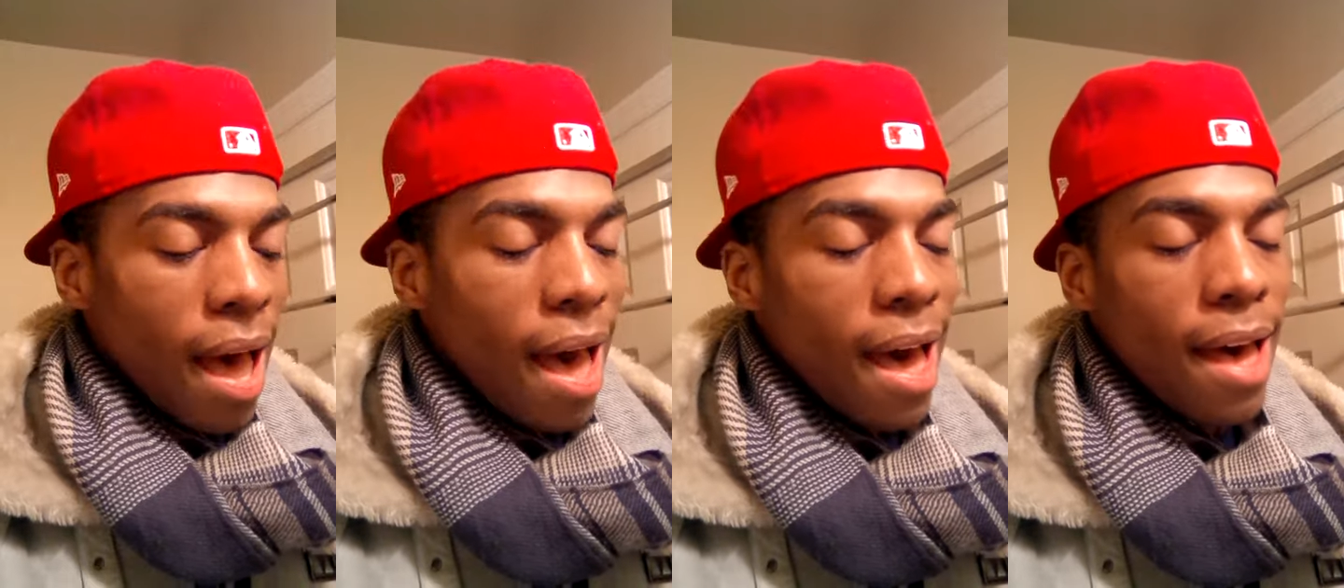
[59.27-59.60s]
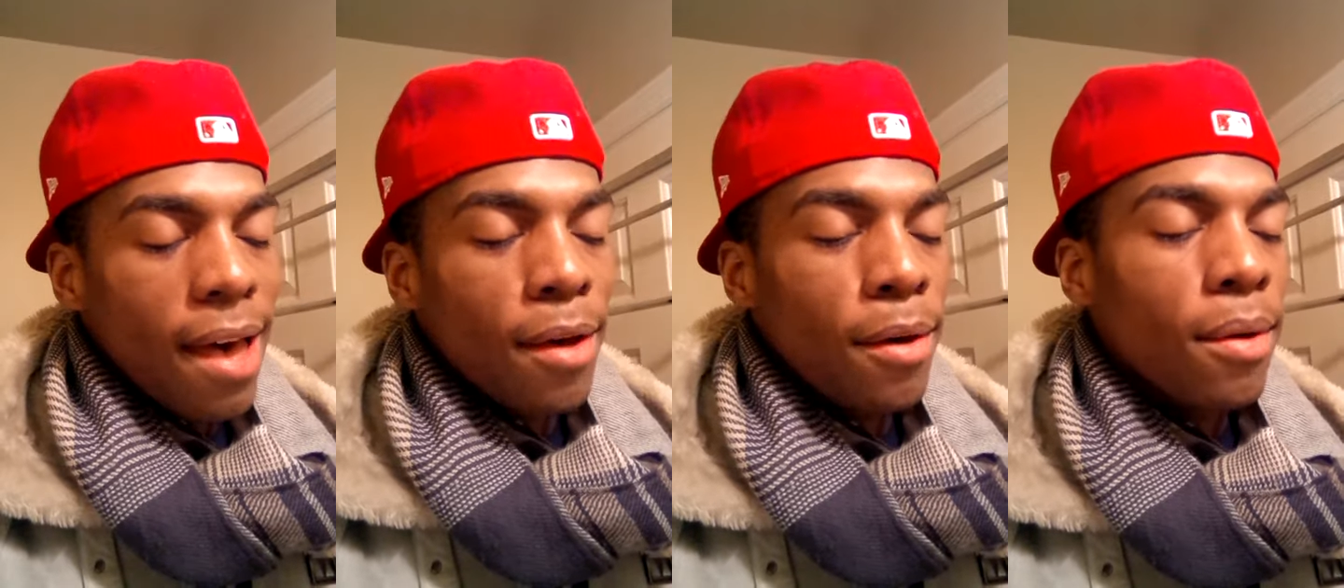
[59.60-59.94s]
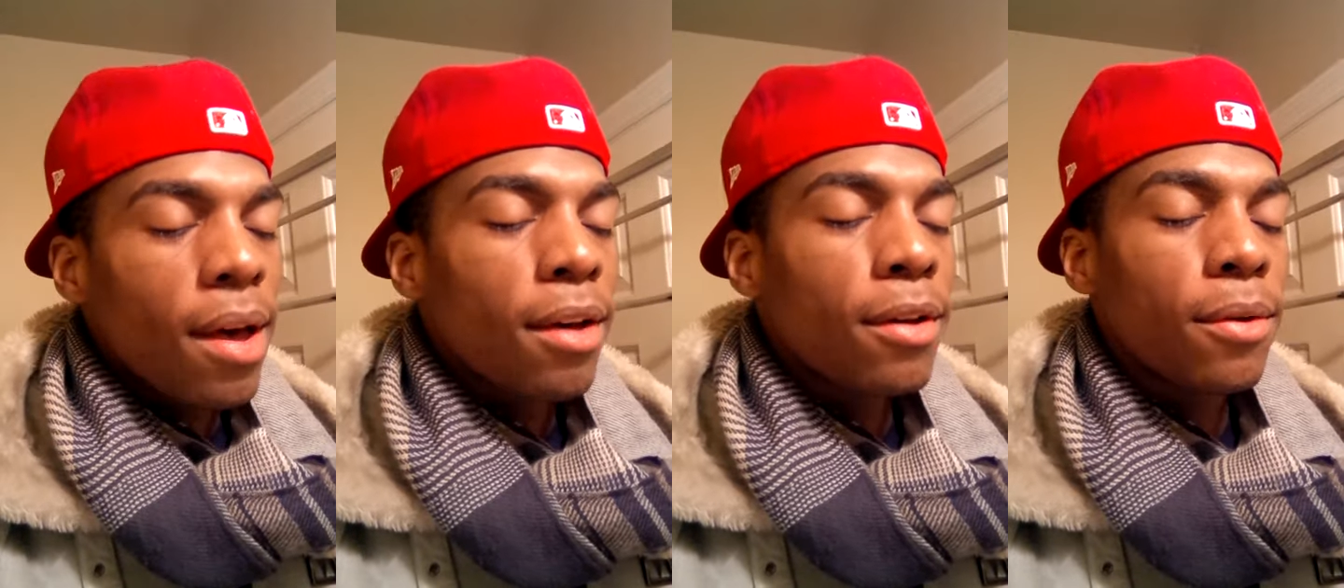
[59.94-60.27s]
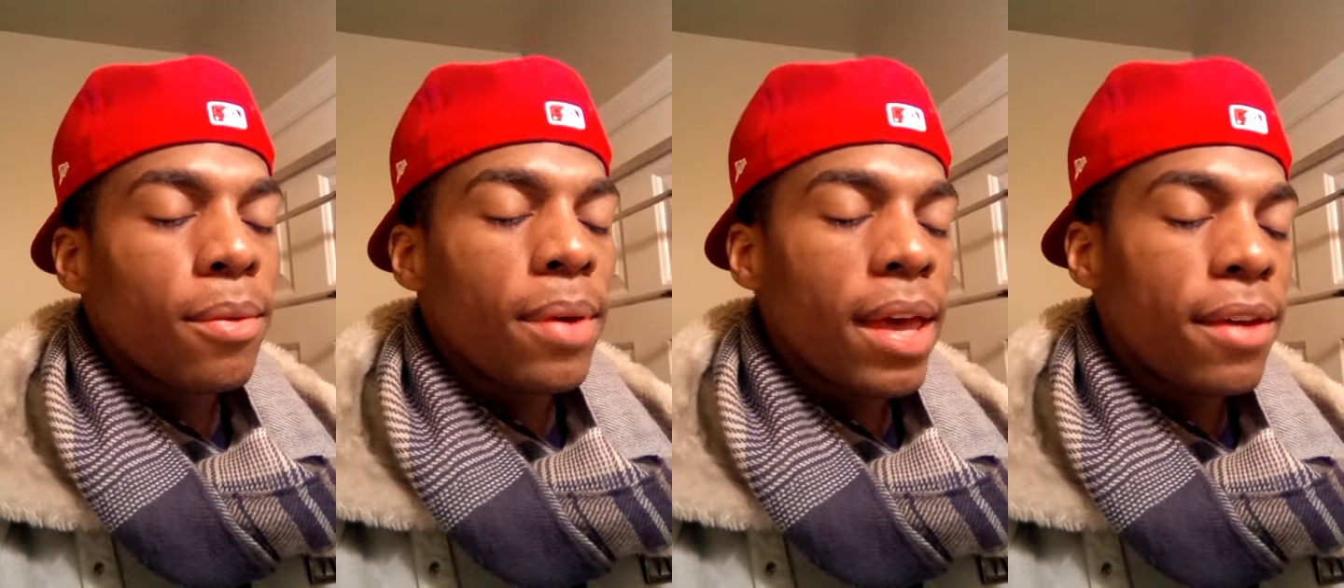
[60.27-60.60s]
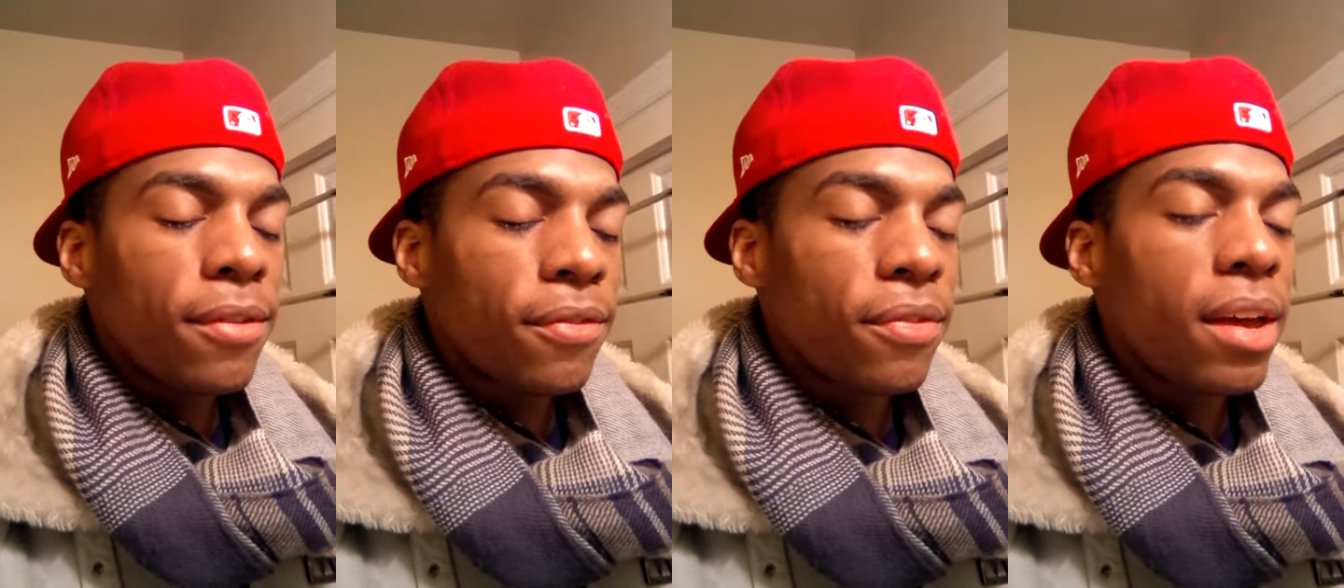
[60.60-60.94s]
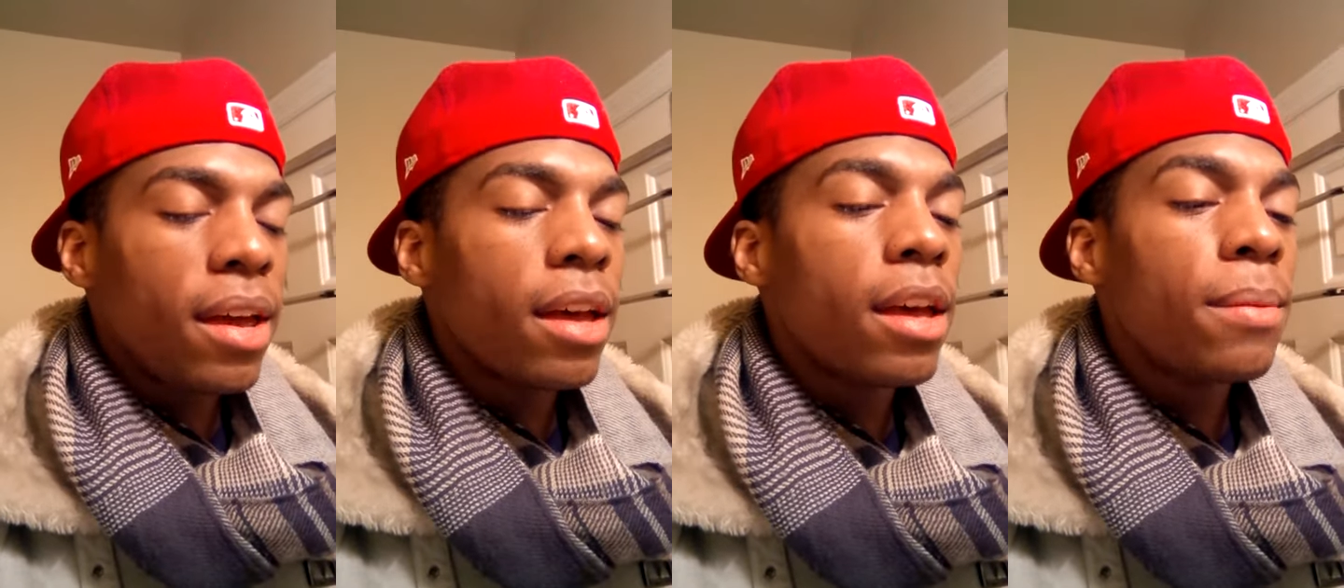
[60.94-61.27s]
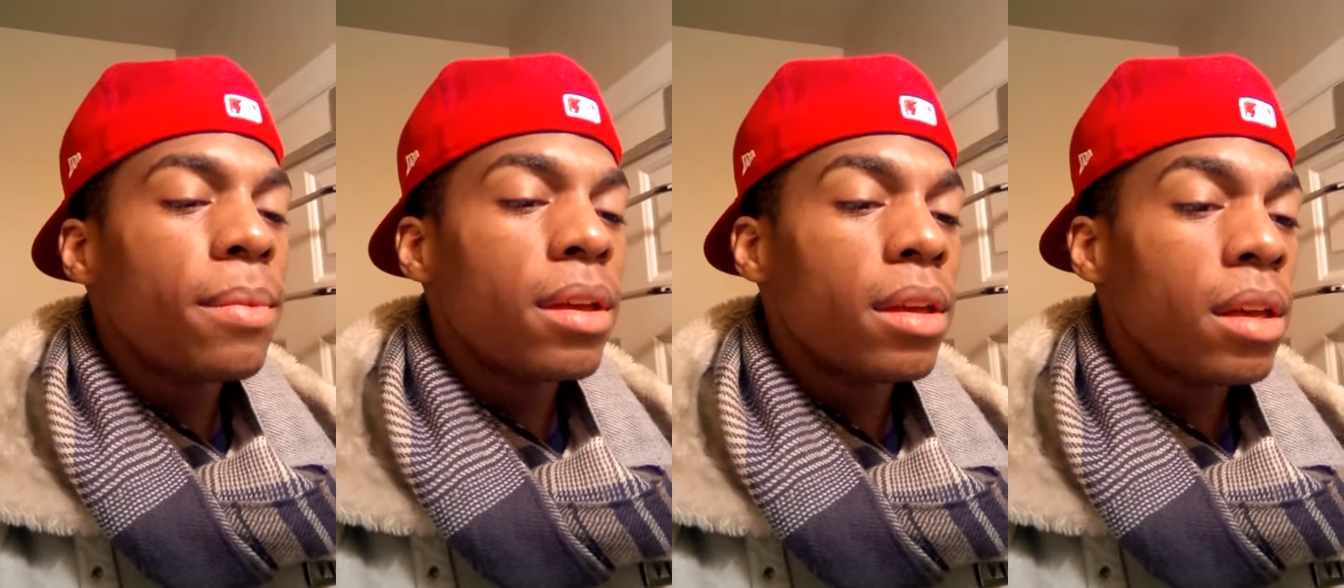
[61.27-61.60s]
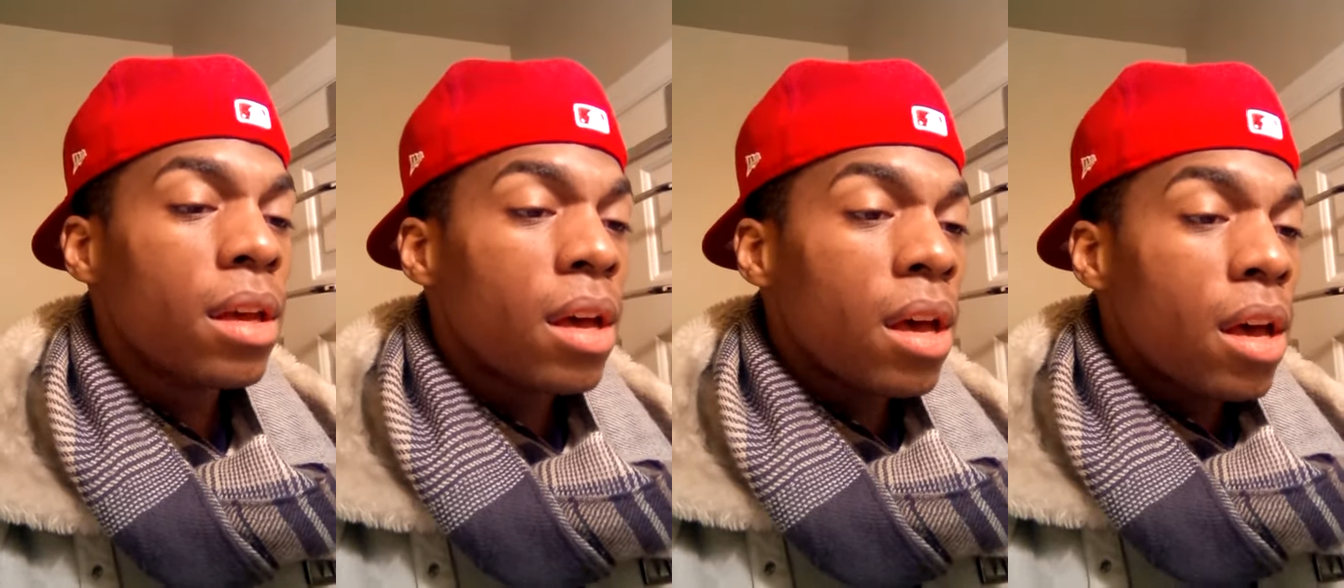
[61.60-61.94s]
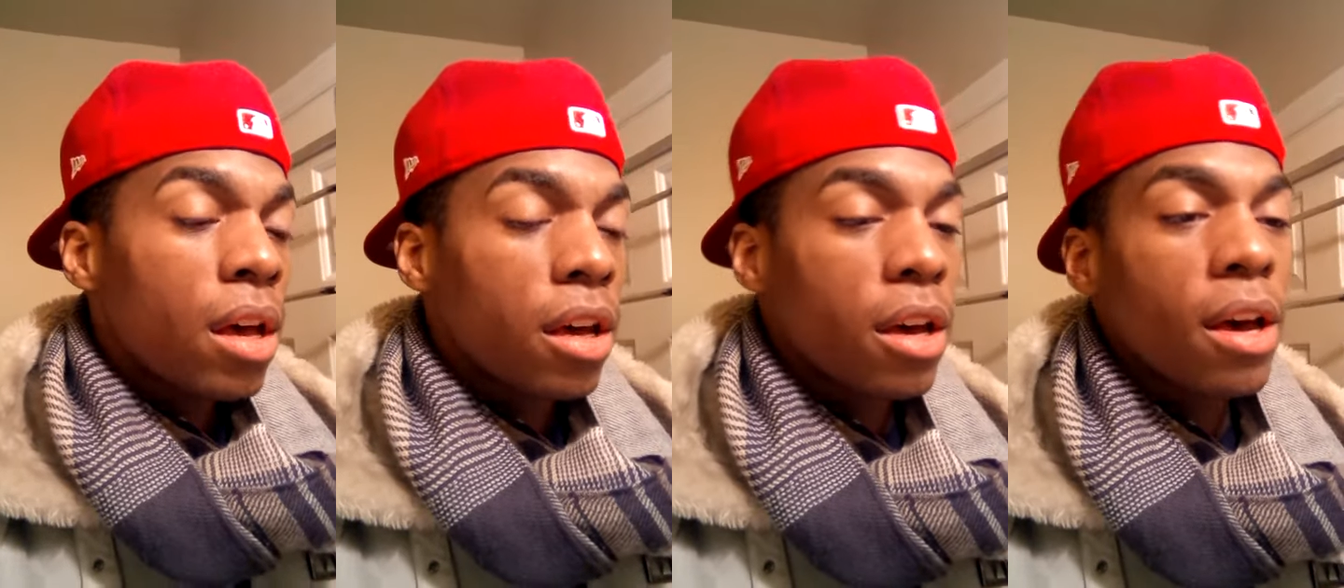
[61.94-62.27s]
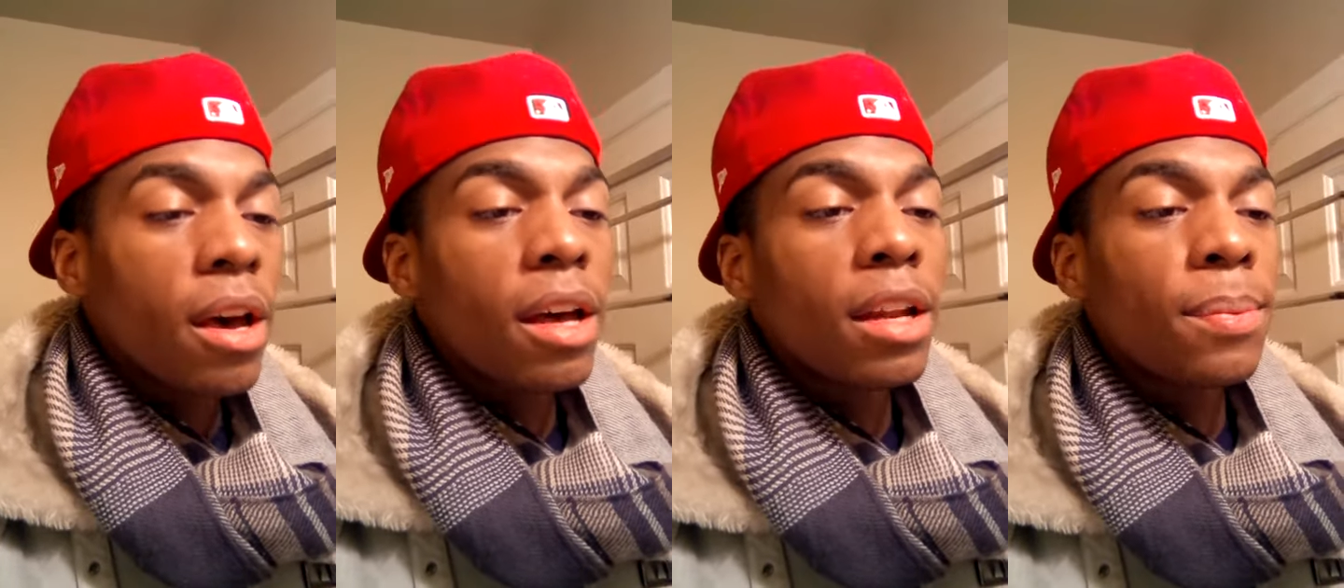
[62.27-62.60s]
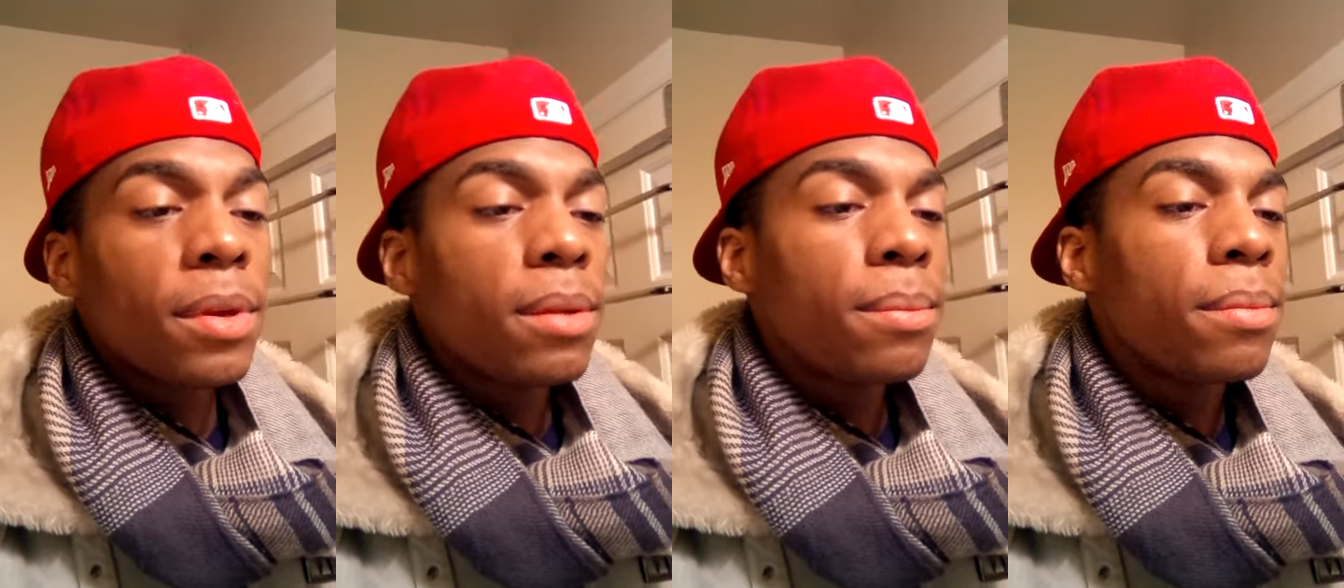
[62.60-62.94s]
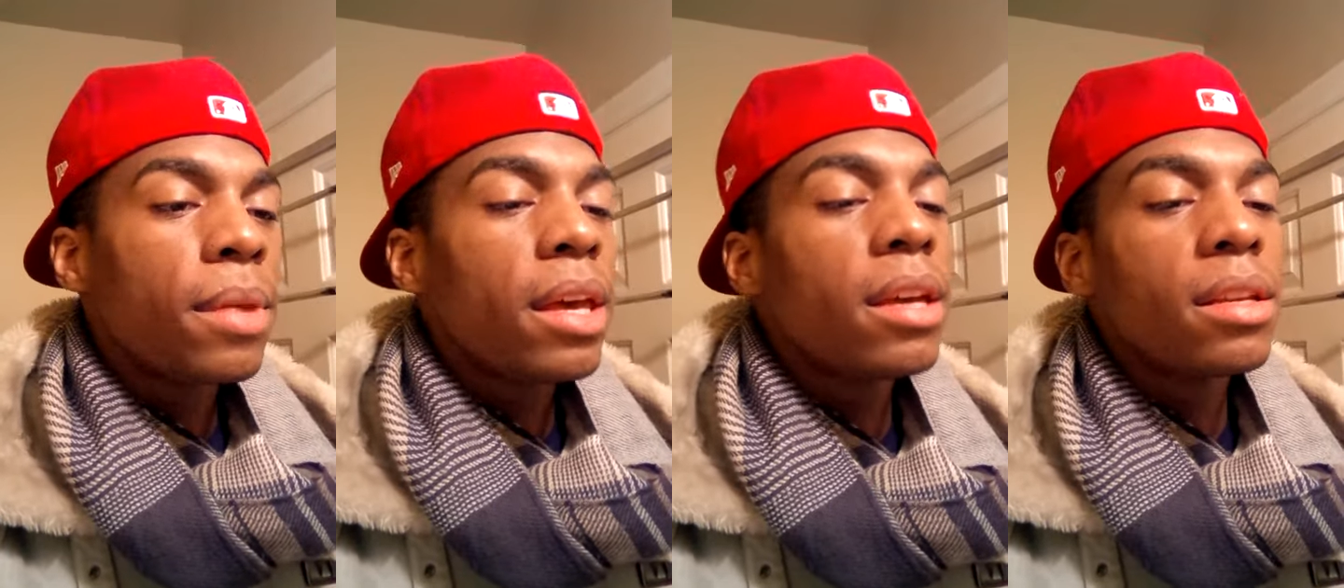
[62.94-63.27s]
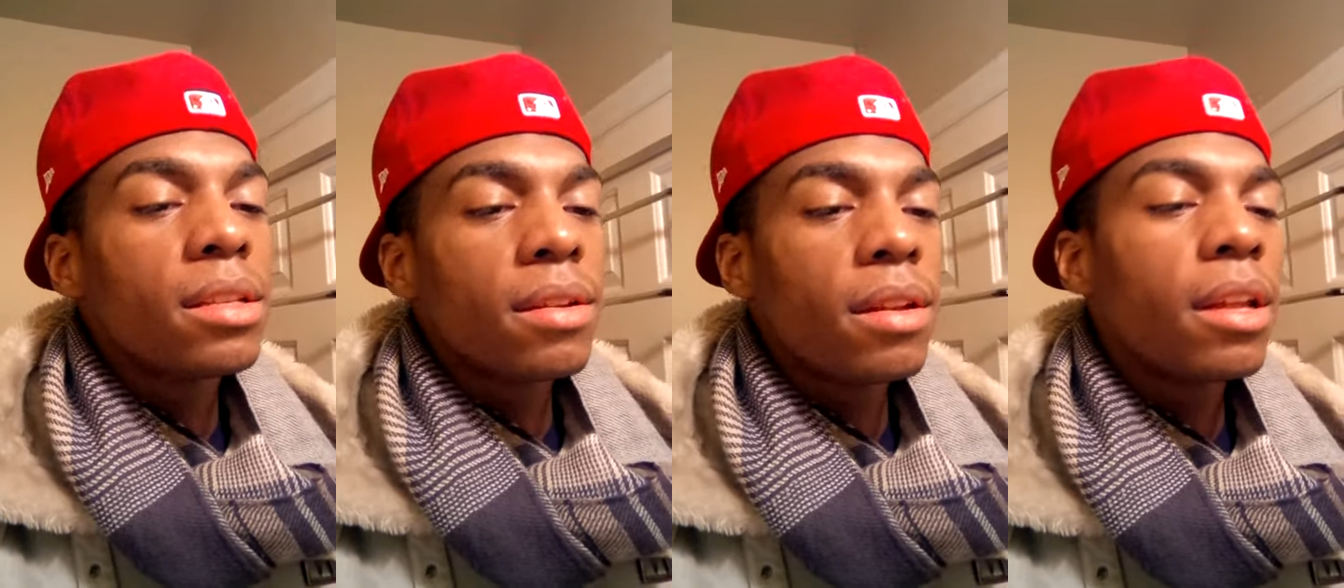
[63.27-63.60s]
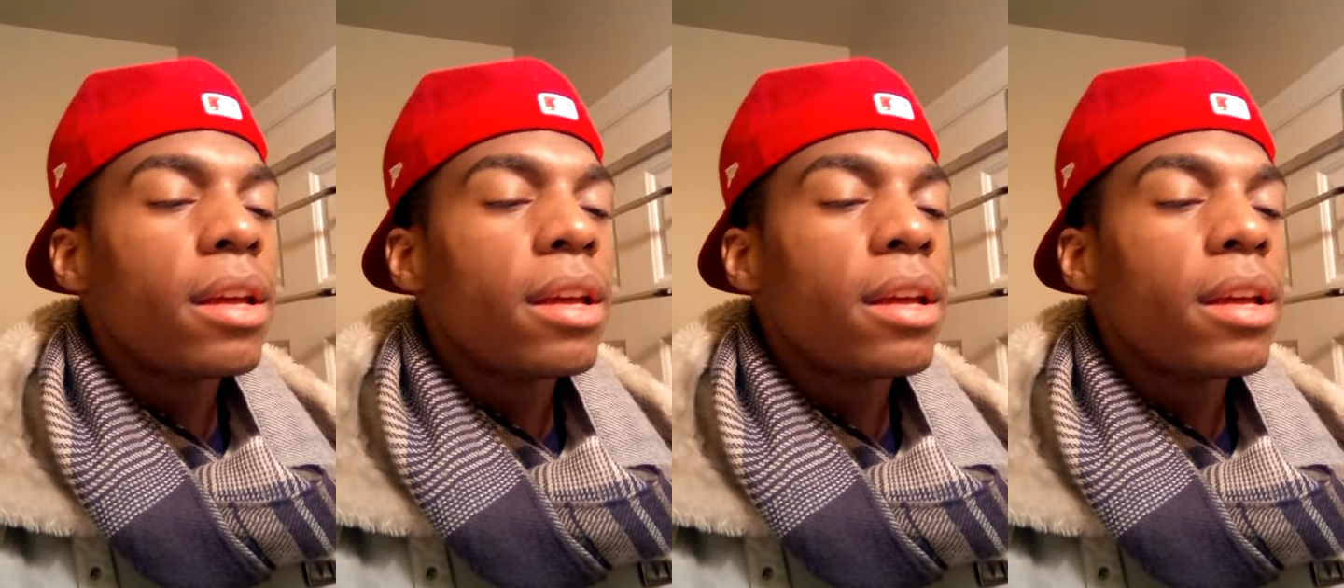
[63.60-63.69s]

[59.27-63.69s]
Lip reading: I walk away from, caught up in a maze of